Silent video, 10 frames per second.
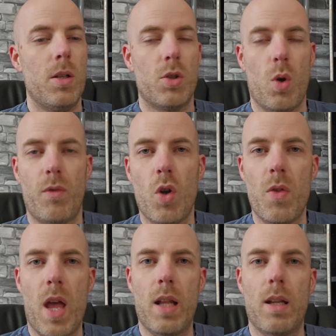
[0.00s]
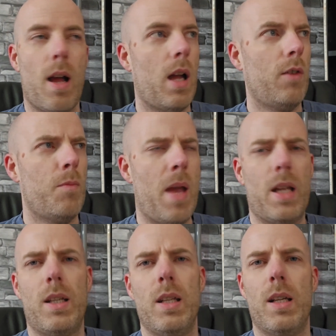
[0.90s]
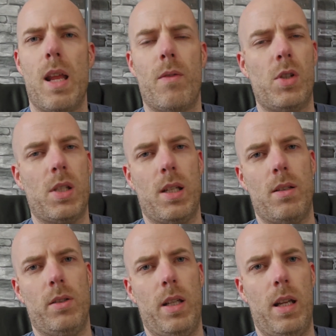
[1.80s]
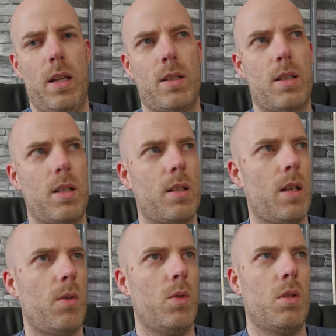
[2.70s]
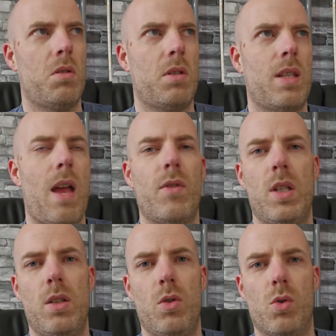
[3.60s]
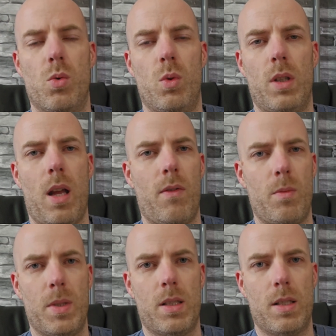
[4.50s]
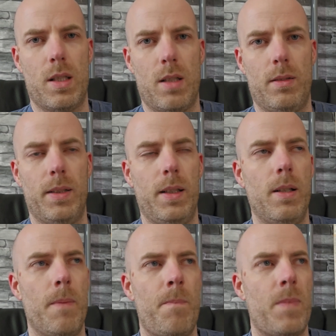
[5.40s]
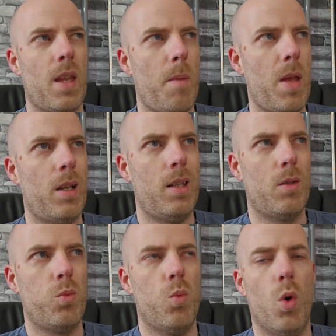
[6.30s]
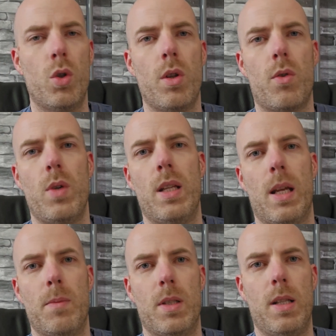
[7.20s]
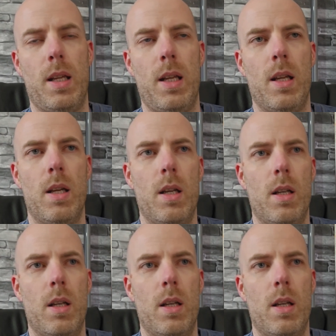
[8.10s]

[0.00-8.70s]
So I've done that. I've meditated every single day since I was 17 years old. I haven't missed a single day. I meditate 1 to 3 times a day